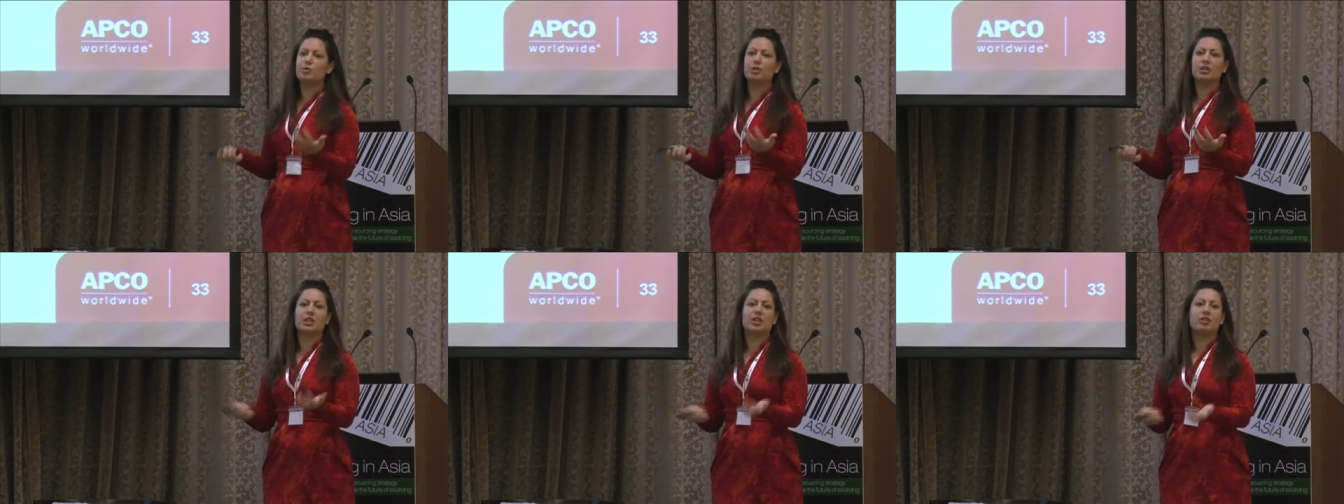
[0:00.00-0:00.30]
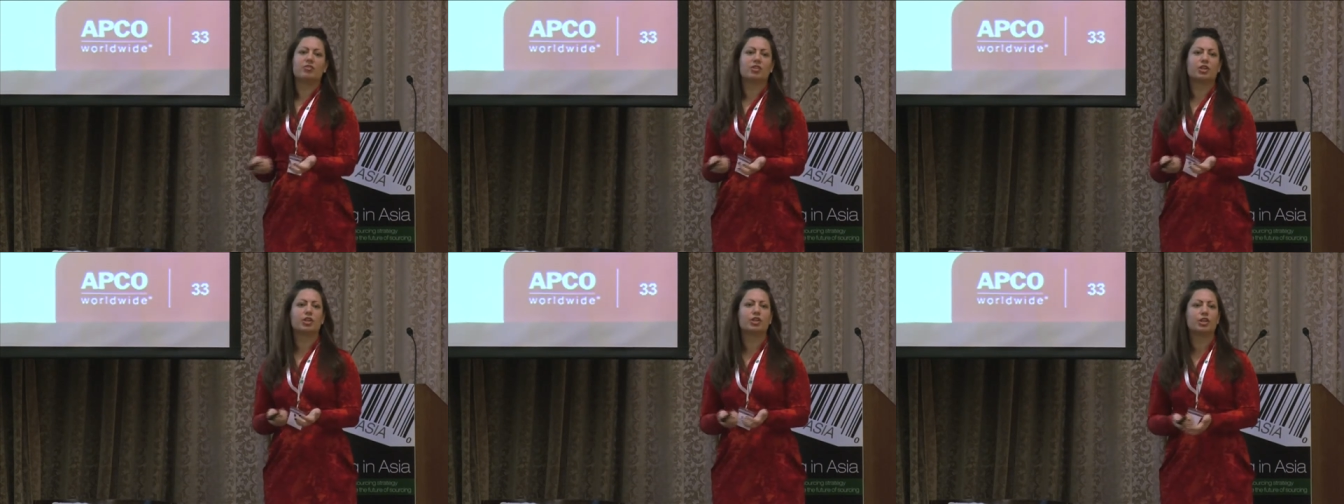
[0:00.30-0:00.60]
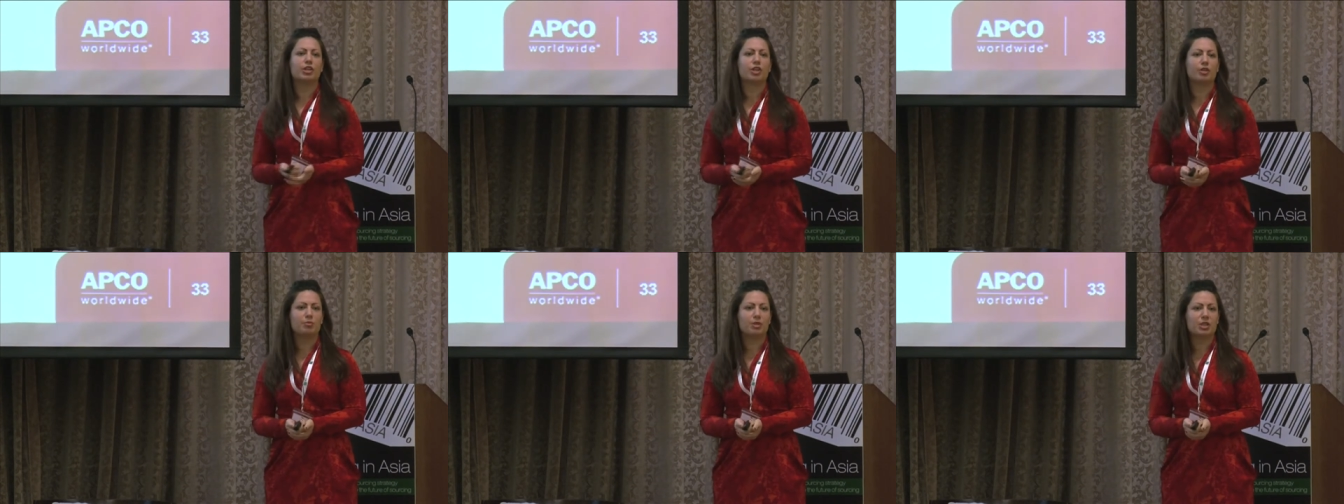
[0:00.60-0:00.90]
believe the
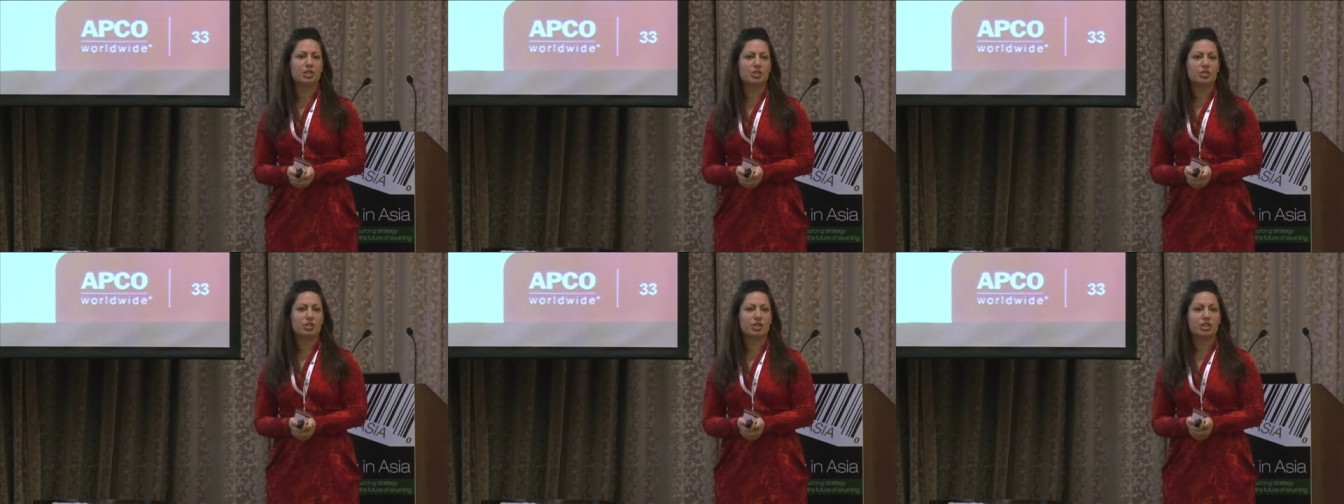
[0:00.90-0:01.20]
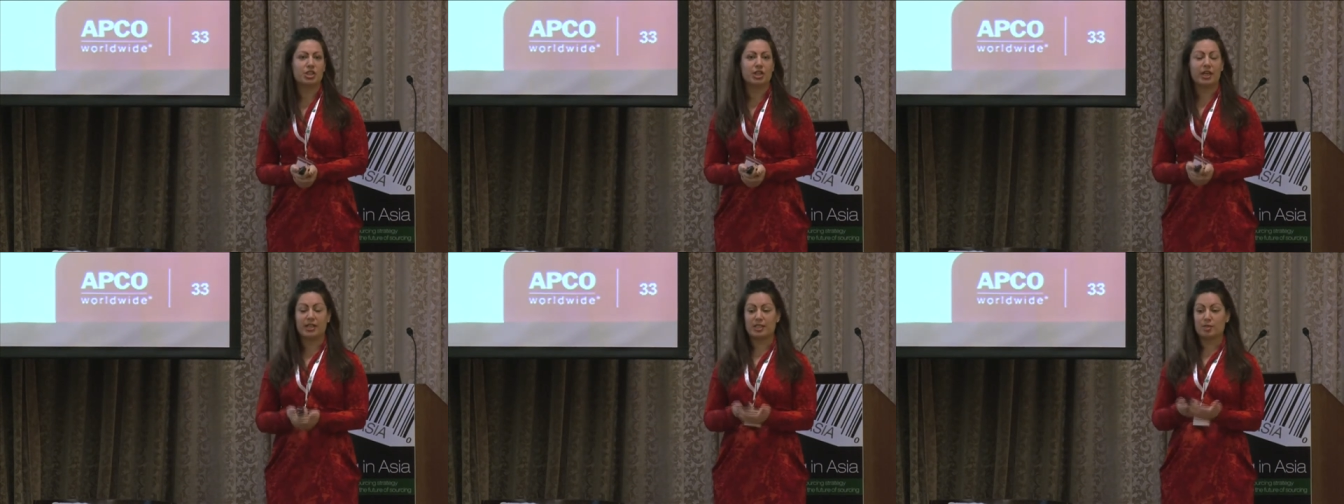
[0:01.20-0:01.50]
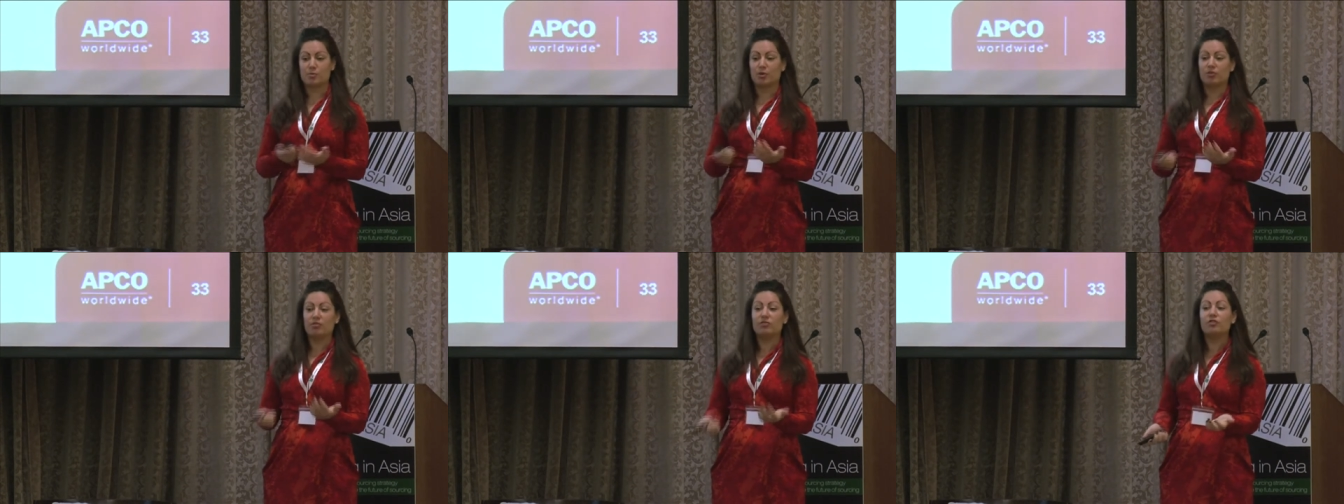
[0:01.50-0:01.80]
current administration
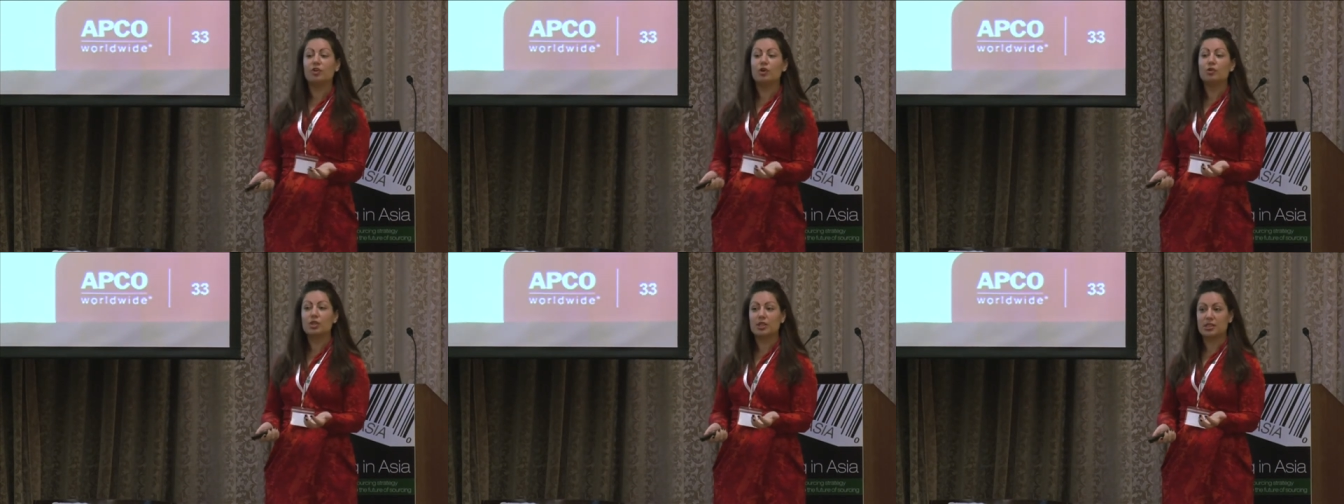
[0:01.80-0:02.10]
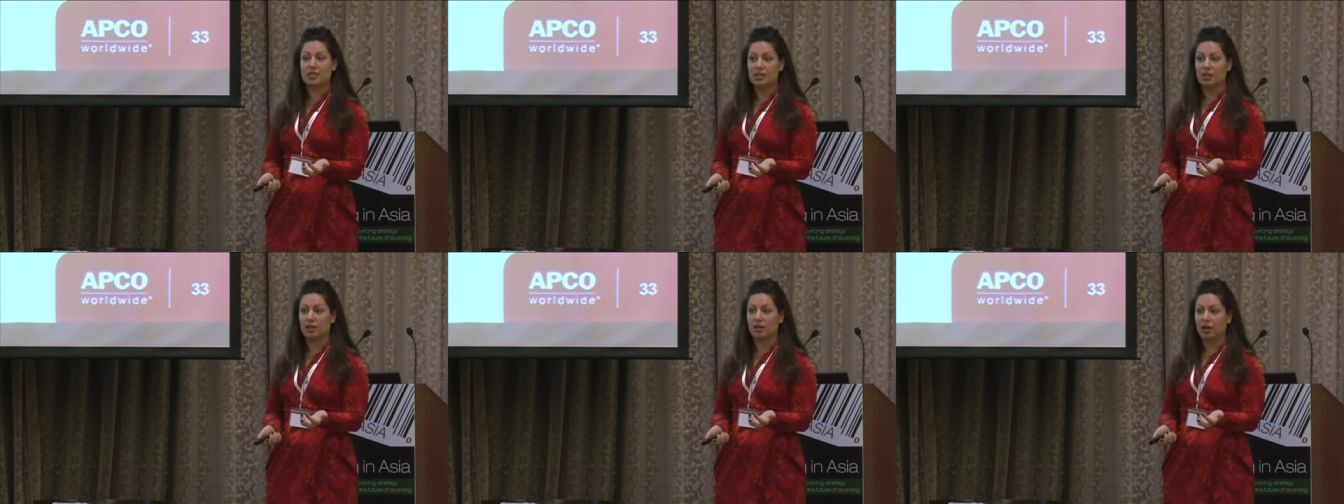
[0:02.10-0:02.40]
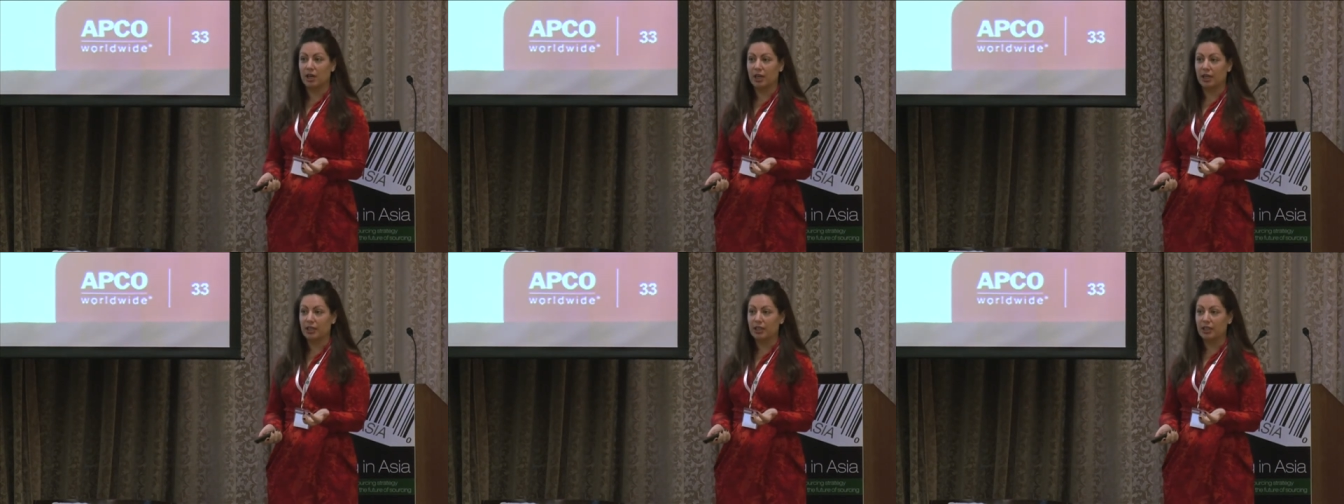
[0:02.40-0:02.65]
has been focusing on.